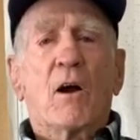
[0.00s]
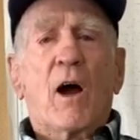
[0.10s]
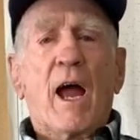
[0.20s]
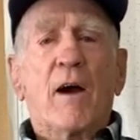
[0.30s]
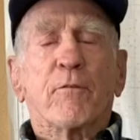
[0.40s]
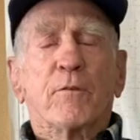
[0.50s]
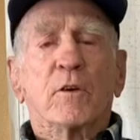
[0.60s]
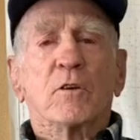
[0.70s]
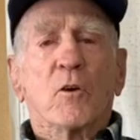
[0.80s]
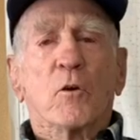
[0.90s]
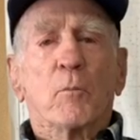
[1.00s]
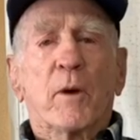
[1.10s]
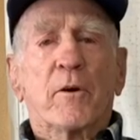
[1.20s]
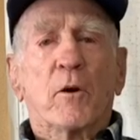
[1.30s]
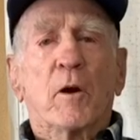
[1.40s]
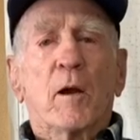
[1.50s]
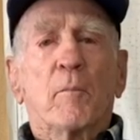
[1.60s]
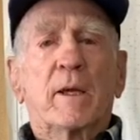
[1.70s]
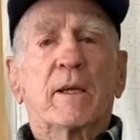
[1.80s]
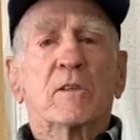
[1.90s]
half full or better
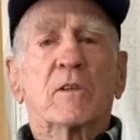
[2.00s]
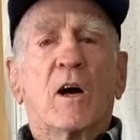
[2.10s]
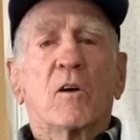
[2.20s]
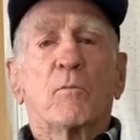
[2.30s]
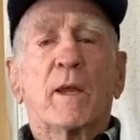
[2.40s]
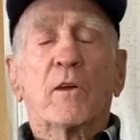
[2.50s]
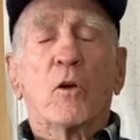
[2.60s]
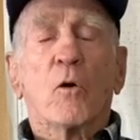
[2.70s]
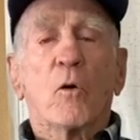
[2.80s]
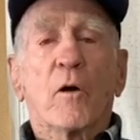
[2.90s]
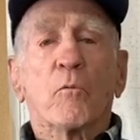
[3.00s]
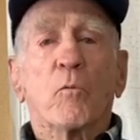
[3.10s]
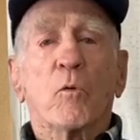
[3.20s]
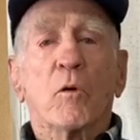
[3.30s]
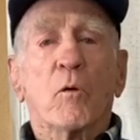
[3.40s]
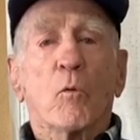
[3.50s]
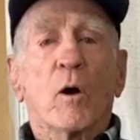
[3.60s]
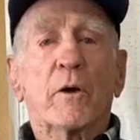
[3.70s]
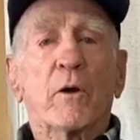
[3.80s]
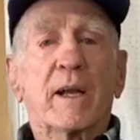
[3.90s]
because being low on
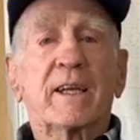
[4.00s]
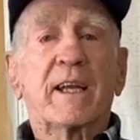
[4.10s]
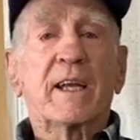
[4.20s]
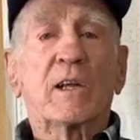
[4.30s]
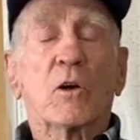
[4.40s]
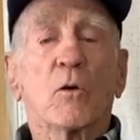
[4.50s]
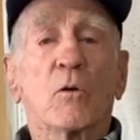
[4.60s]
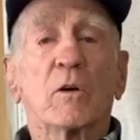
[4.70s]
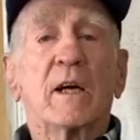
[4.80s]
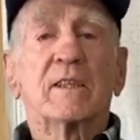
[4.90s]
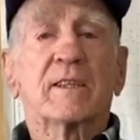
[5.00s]
water and getting cold